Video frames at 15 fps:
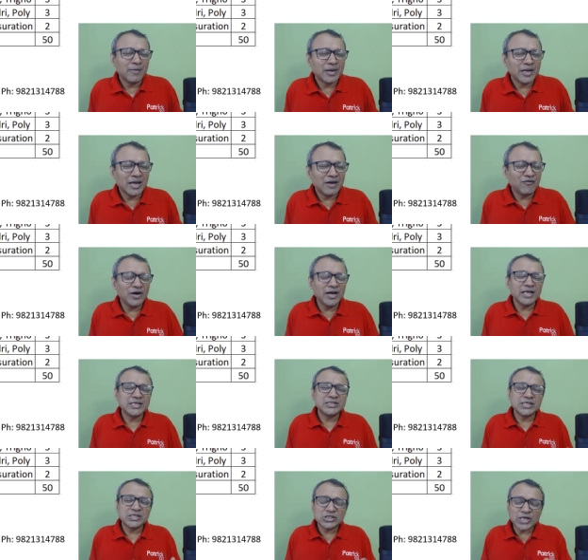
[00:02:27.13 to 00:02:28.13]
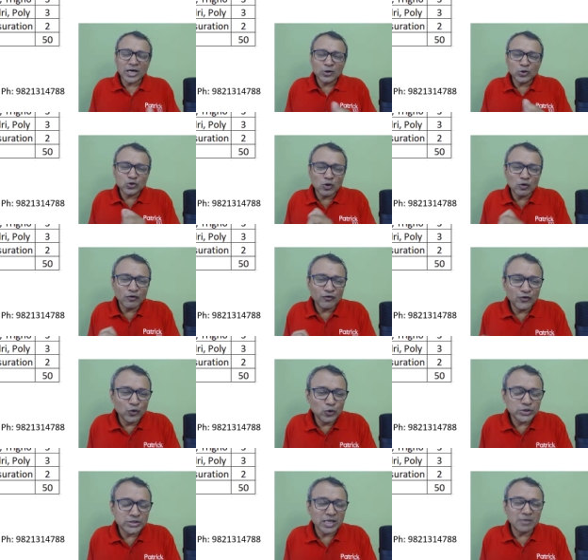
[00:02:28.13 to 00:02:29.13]
I mean, every day just try to solve a
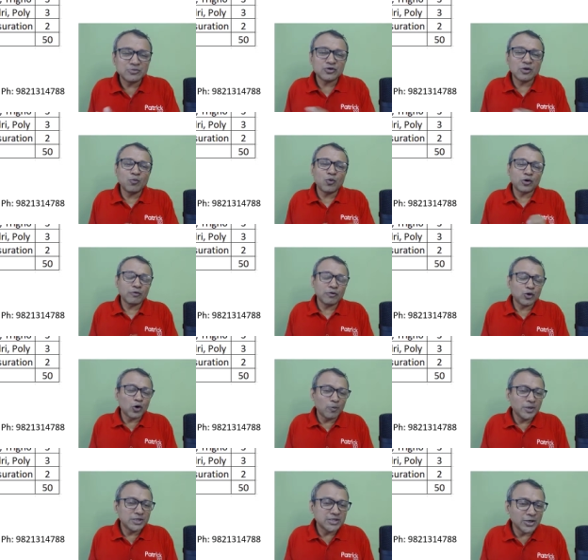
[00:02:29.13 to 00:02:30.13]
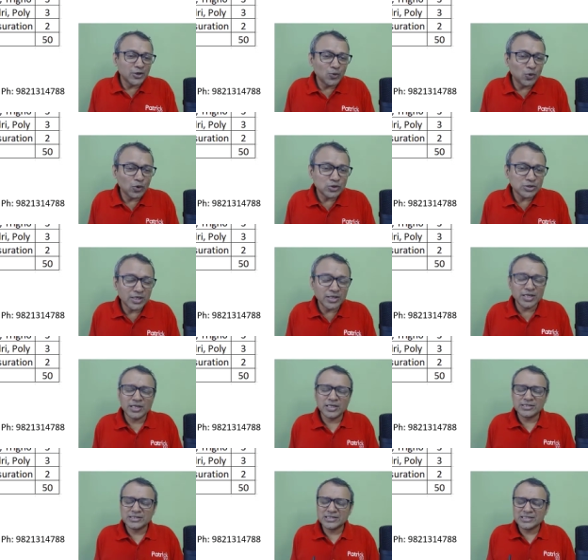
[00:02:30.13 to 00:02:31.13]
few sums from whatever topics that you want to
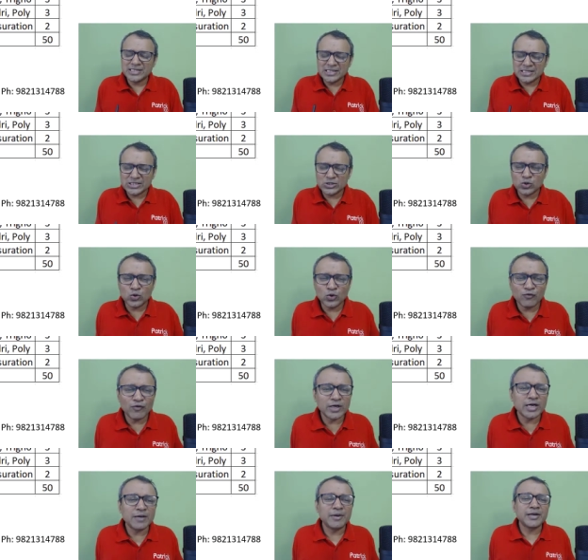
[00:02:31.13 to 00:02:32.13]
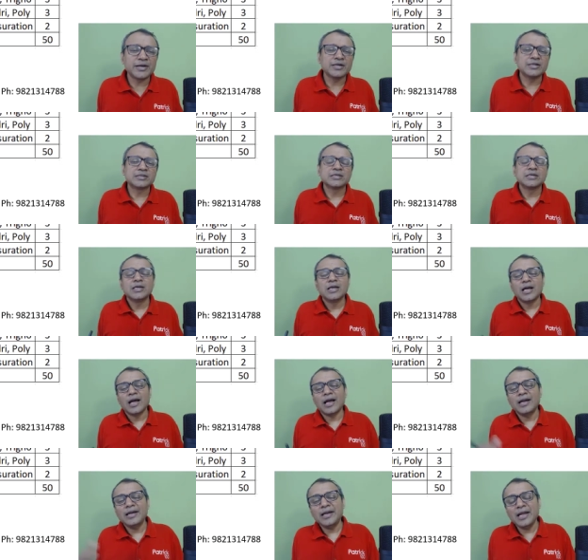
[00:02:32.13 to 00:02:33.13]
study. Just from the fundamentals.
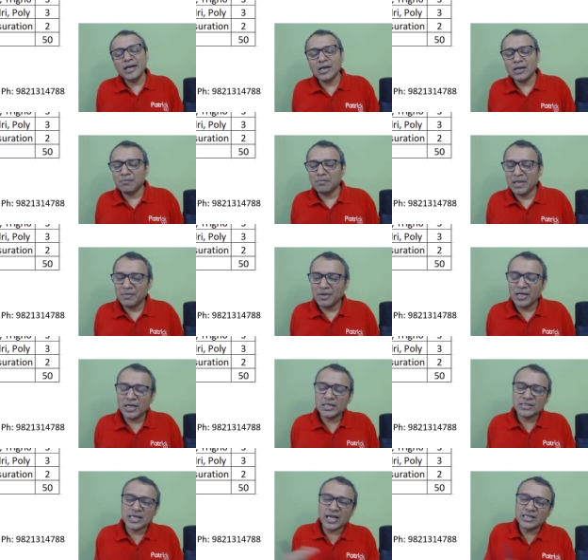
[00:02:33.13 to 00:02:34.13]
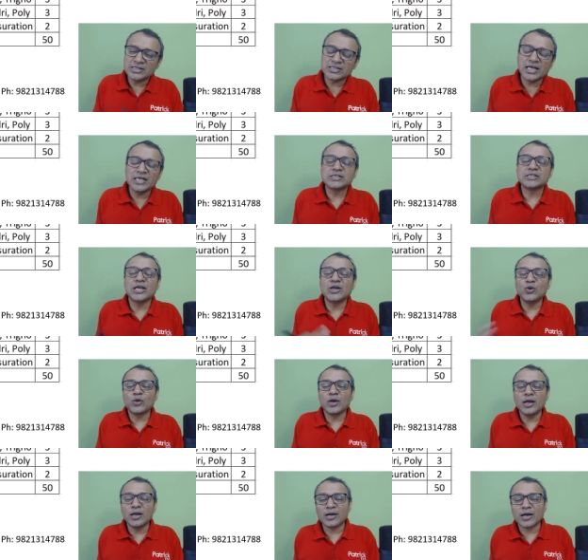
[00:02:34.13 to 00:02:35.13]
And then maybe in the second stage, then you
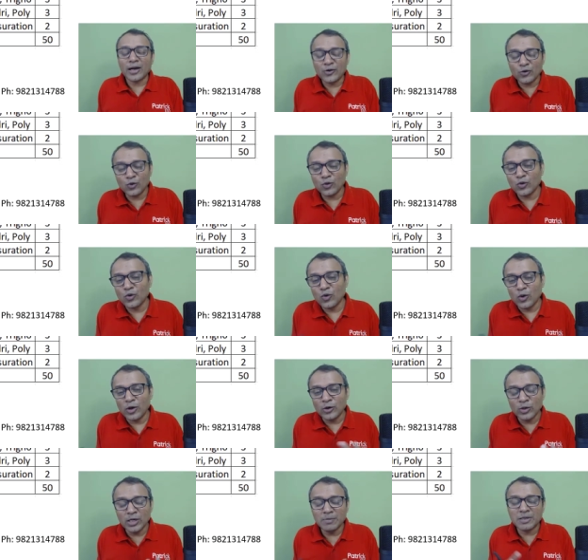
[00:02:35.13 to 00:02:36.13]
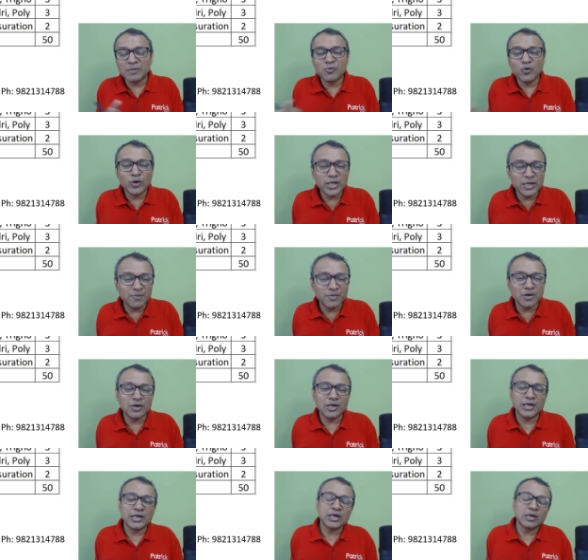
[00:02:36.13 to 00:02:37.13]
can try to go into a little bit more
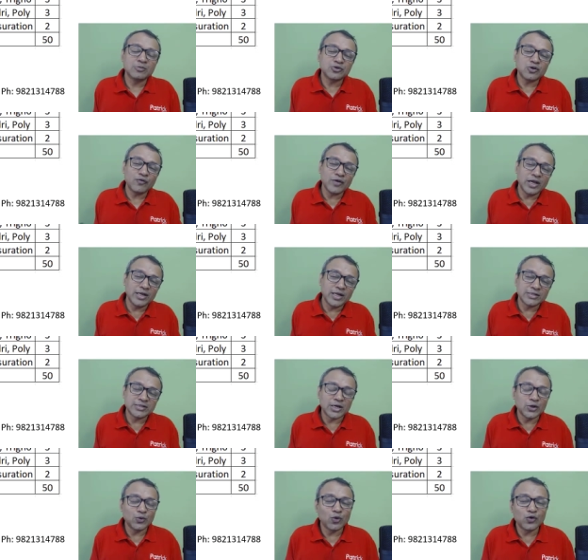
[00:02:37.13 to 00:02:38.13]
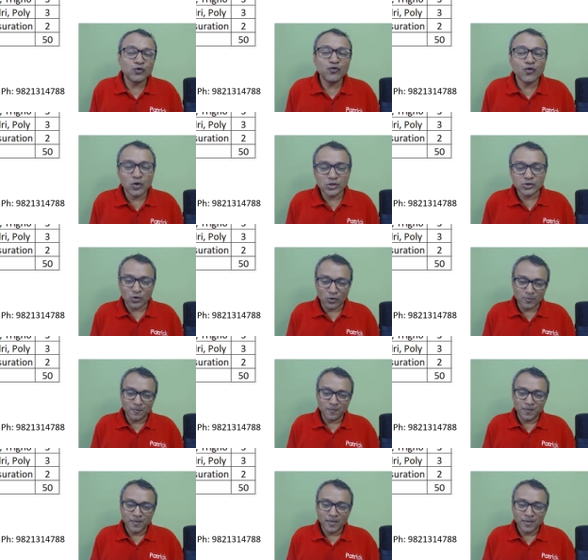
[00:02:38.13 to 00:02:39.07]
deeper in terms of areas that you want to focus on.